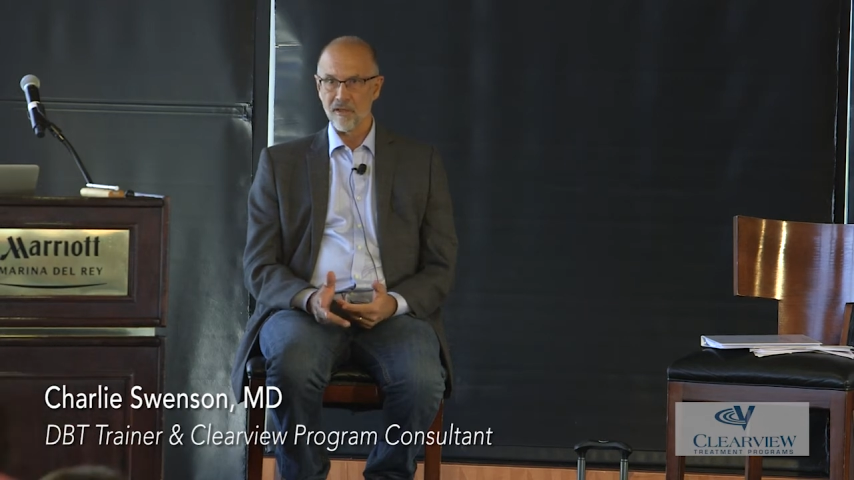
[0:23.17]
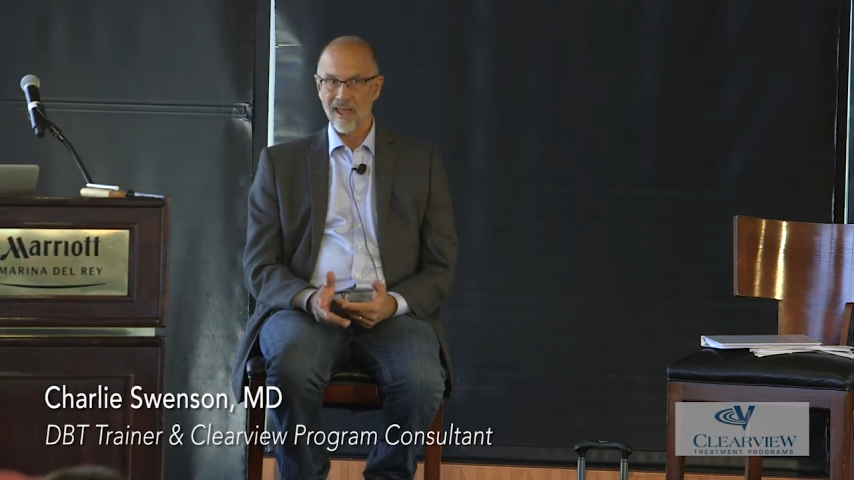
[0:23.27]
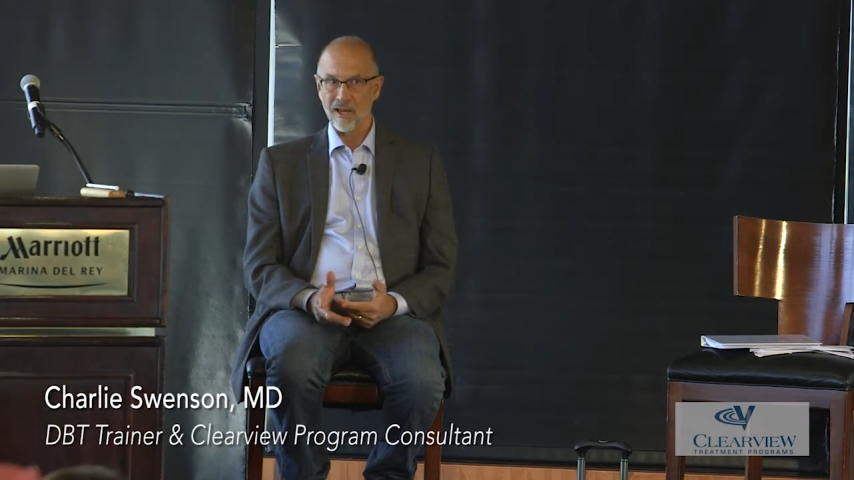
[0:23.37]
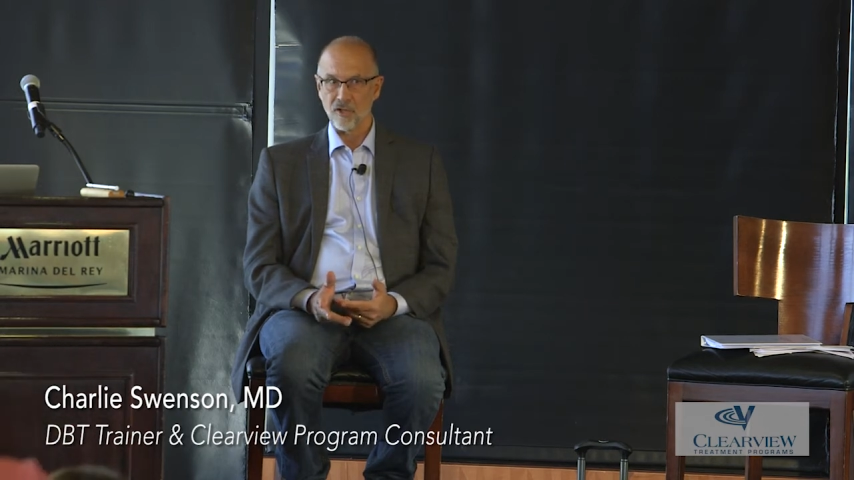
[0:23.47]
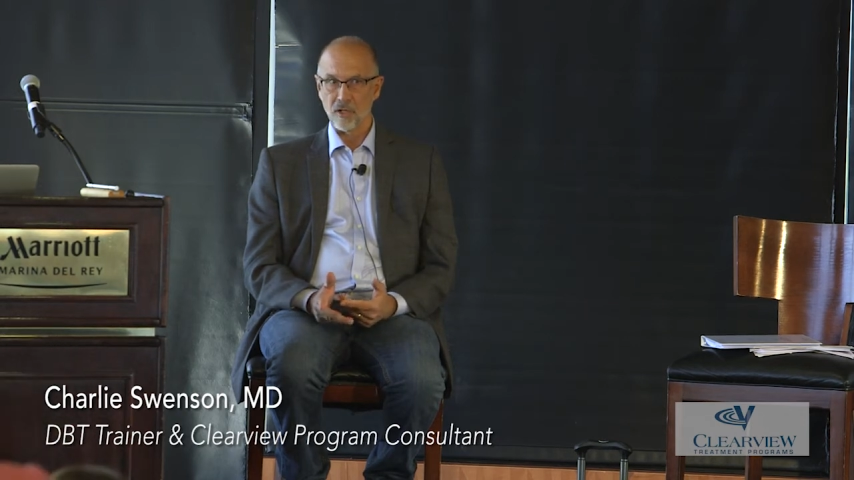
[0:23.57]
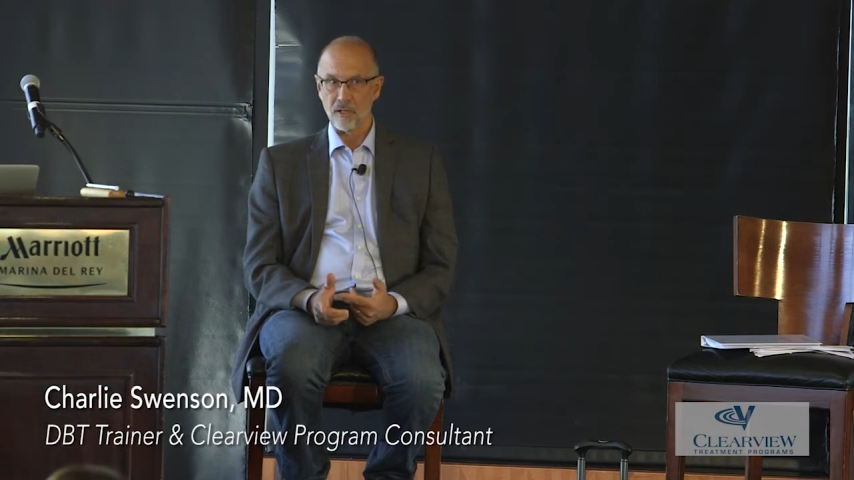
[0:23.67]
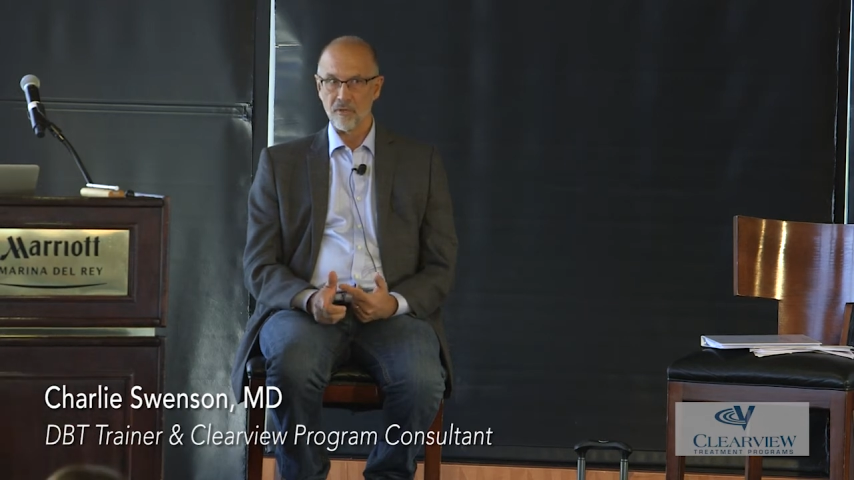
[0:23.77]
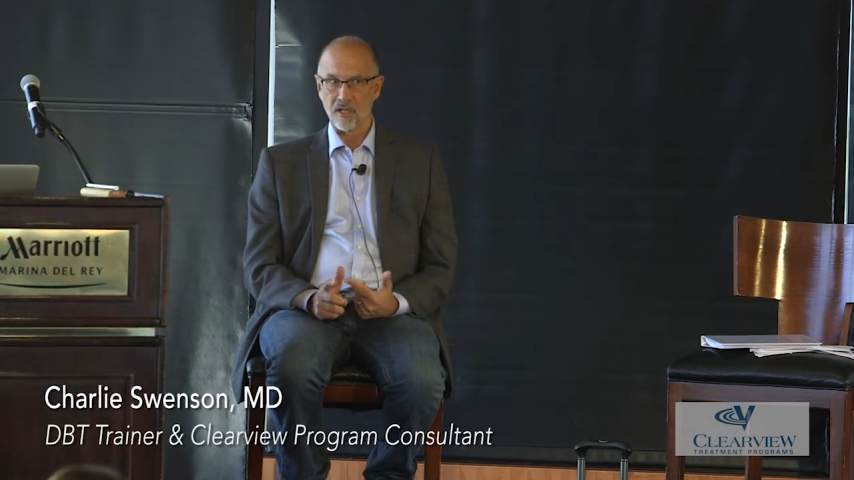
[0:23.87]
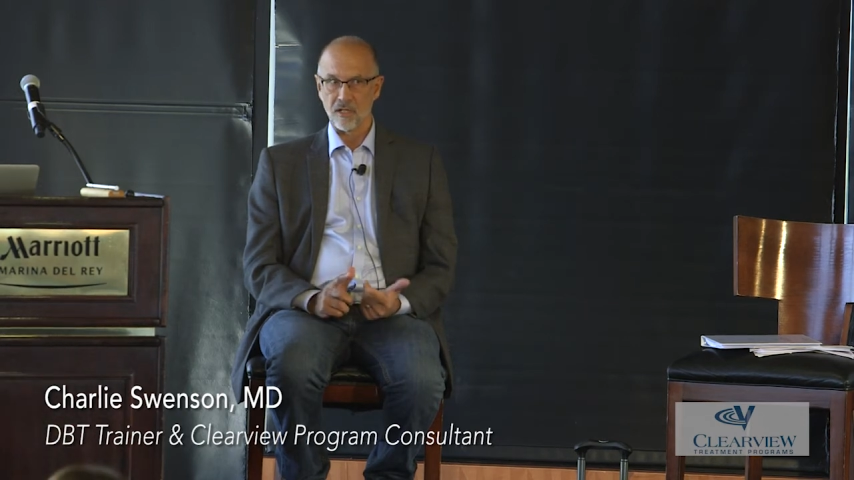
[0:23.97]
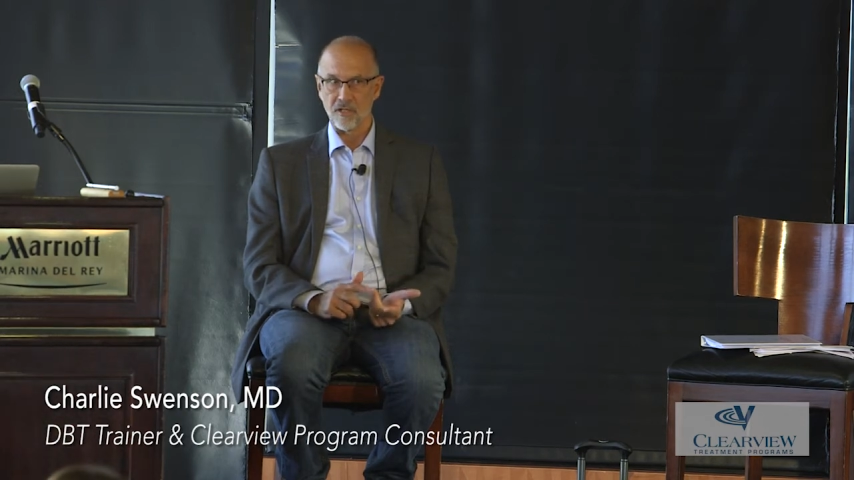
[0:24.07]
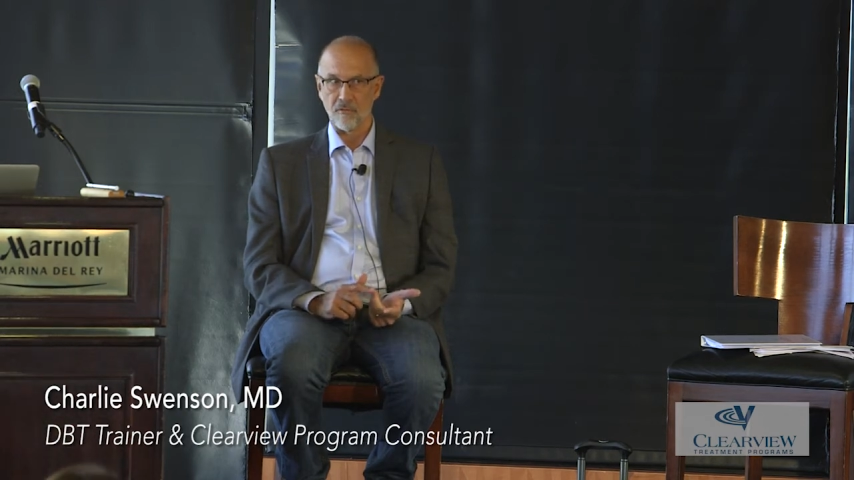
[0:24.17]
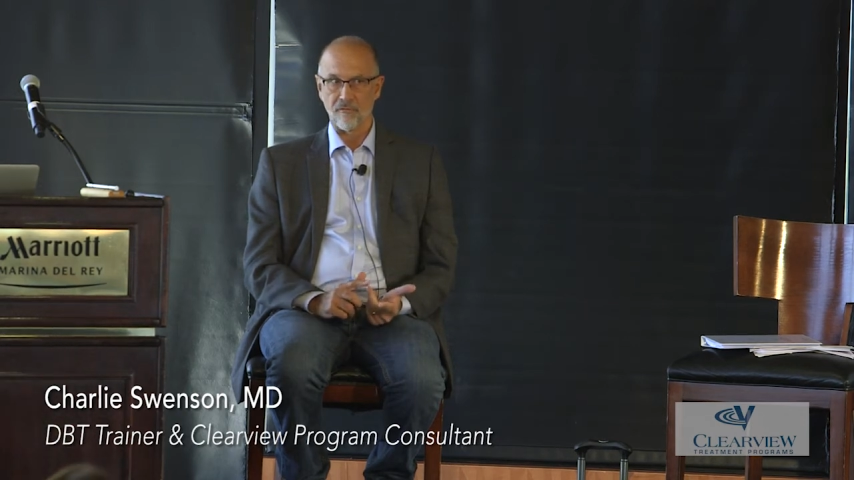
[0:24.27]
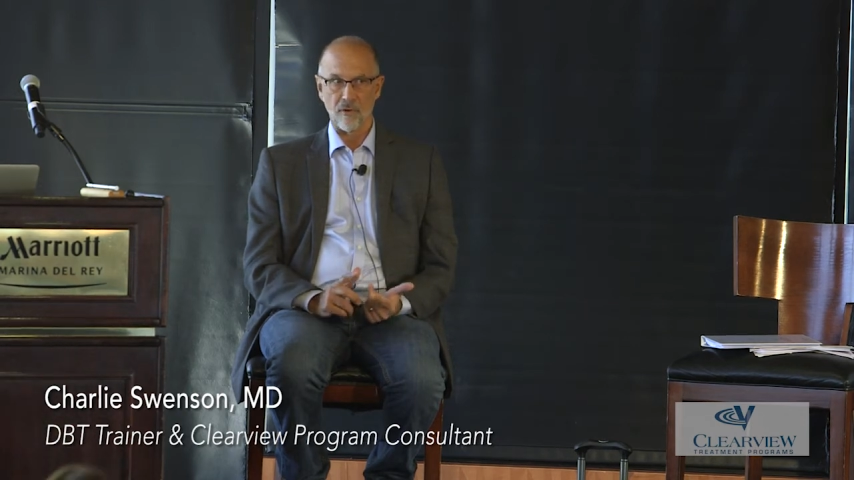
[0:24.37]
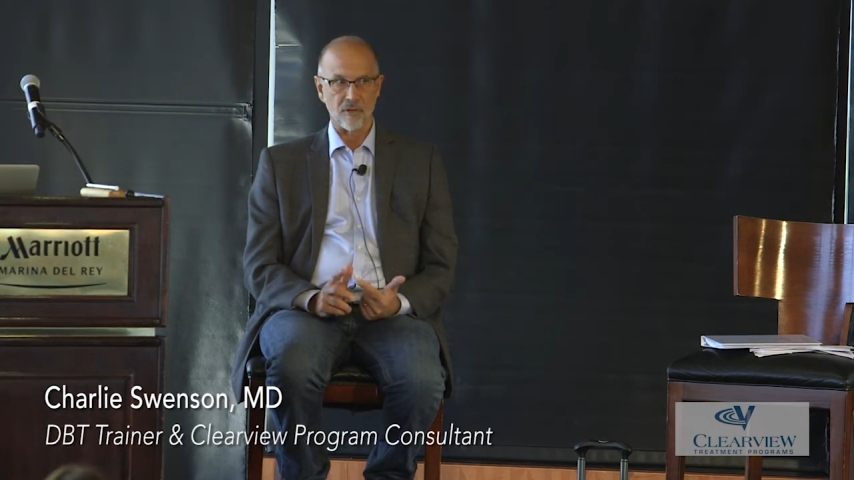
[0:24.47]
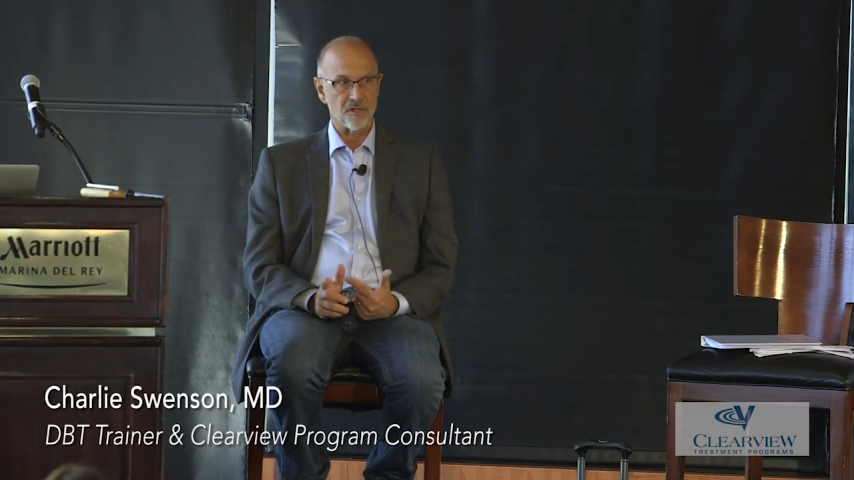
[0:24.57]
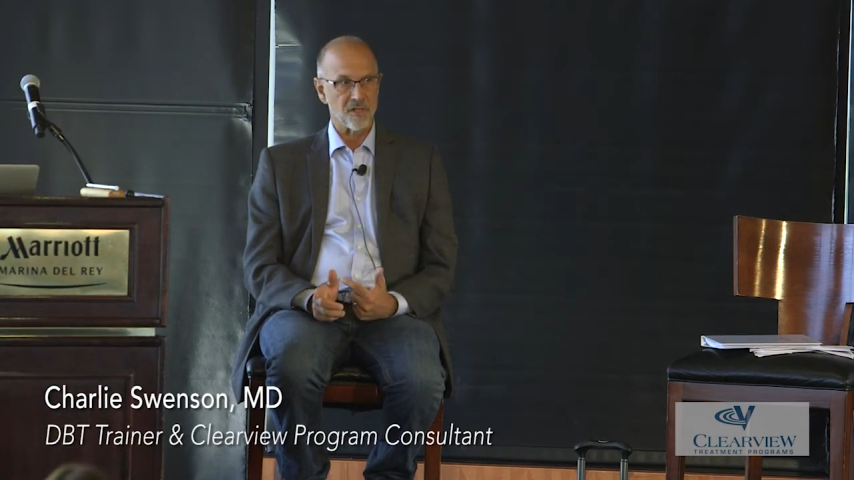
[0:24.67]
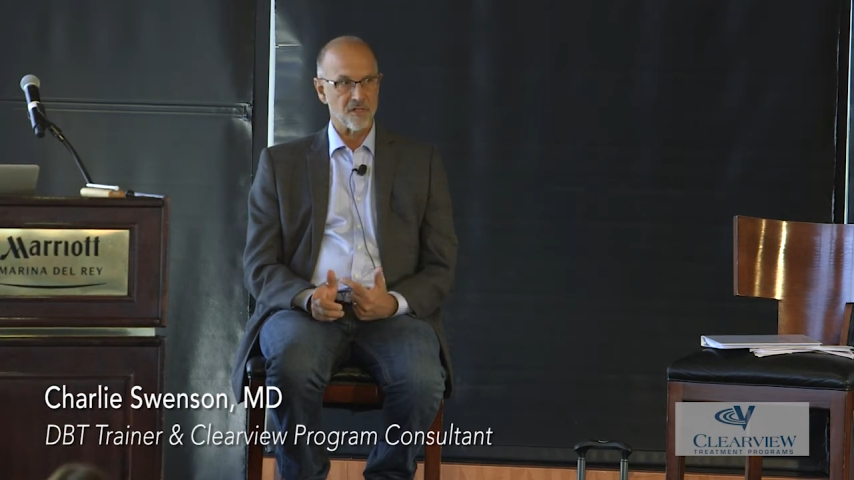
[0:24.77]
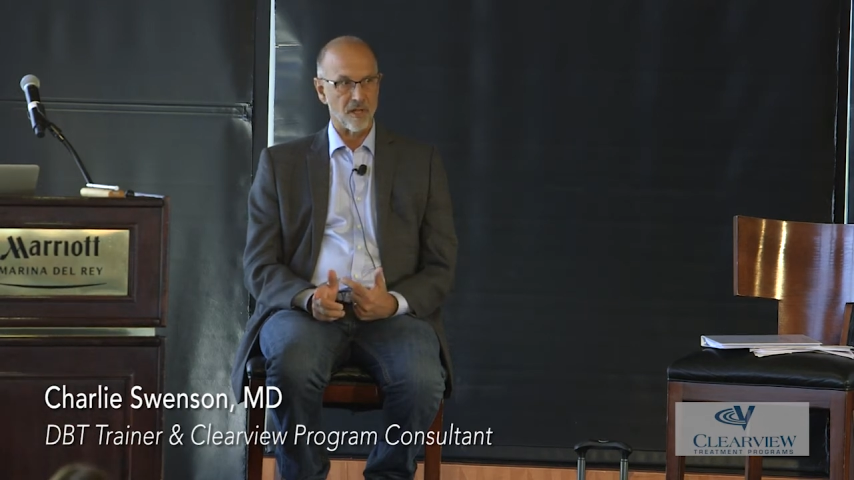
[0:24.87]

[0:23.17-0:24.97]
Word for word: but actually, because your focus is